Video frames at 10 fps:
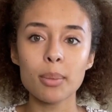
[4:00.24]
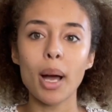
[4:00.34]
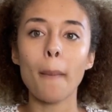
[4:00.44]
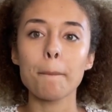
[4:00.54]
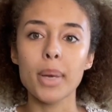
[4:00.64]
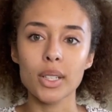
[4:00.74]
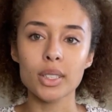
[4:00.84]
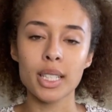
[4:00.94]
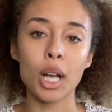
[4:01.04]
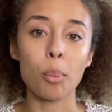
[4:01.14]
about
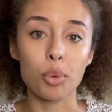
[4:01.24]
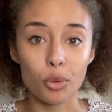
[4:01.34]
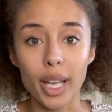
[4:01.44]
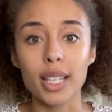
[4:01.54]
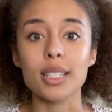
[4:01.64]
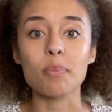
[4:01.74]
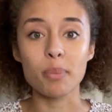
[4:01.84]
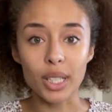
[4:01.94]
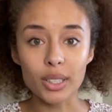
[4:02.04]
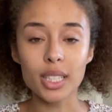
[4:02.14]
building a brand,
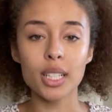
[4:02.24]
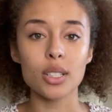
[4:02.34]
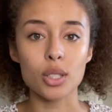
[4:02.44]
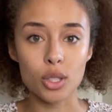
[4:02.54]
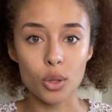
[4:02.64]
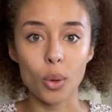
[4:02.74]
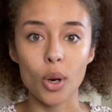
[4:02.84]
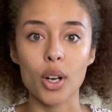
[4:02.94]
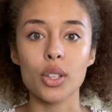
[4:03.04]
building a store.